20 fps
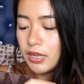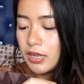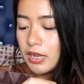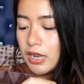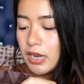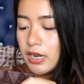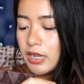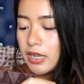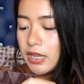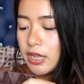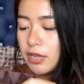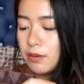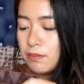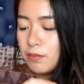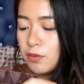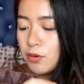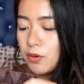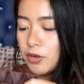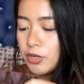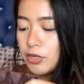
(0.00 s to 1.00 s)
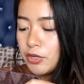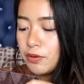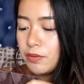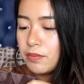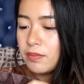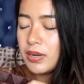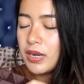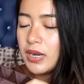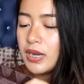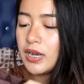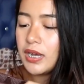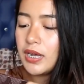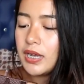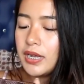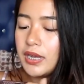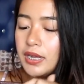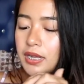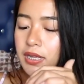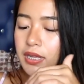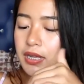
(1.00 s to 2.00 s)
lalagay mo yung
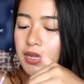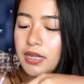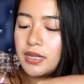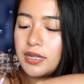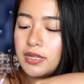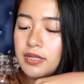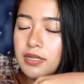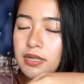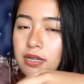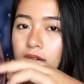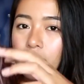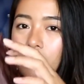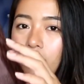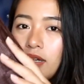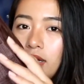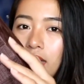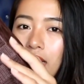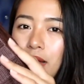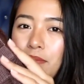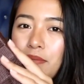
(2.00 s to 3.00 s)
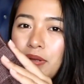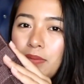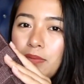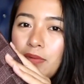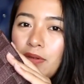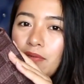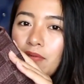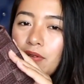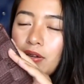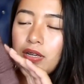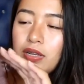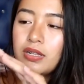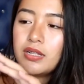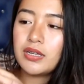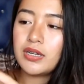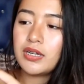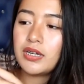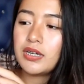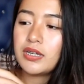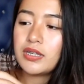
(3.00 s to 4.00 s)
mga gamit mo for
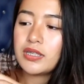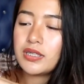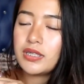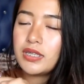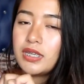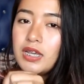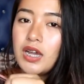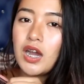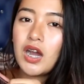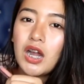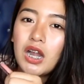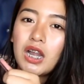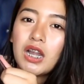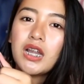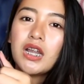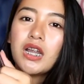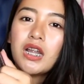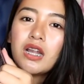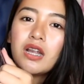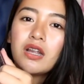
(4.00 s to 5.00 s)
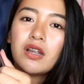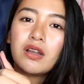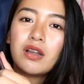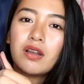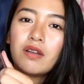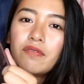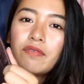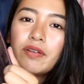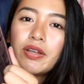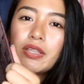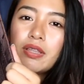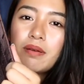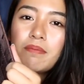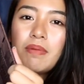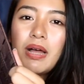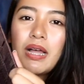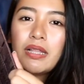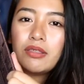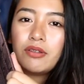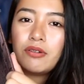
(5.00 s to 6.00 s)
the CR. For the
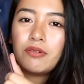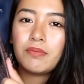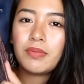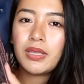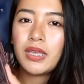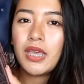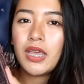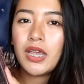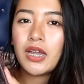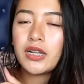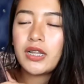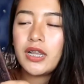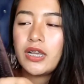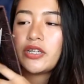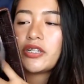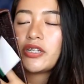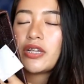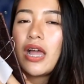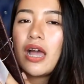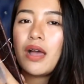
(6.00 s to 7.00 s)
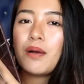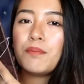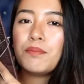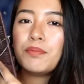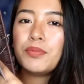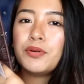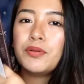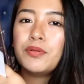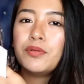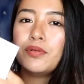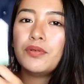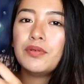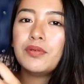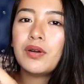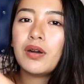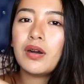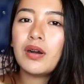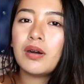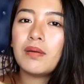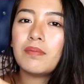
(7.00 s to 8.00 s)
bathroom here, like
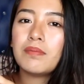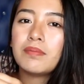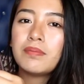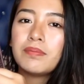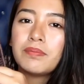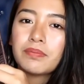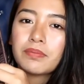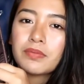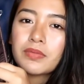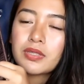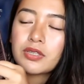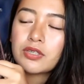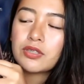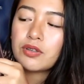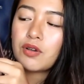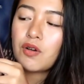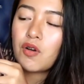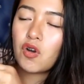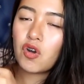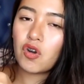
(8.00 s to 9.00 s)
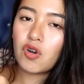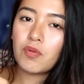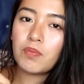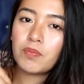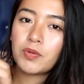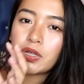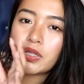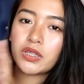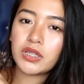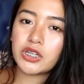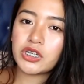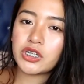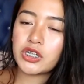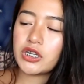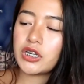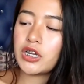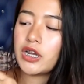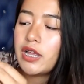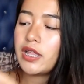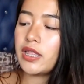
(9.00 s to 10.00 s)
shampoo, soap,
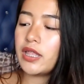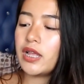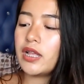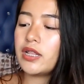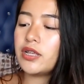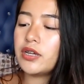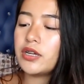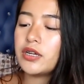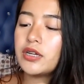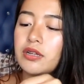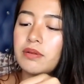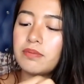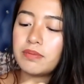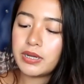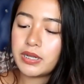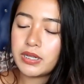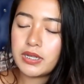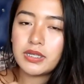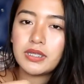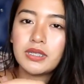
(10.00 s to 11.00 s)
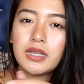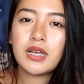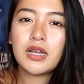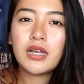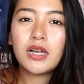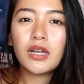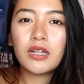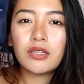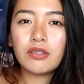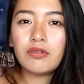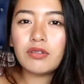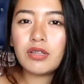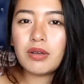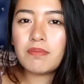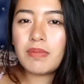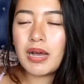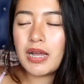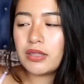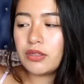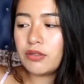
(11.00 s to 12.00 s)
conditioner, and then you're gonna bring this to
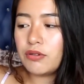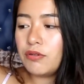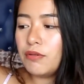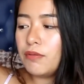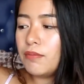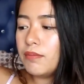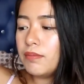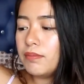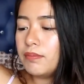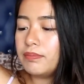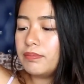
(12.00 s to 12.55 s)
the bathroom.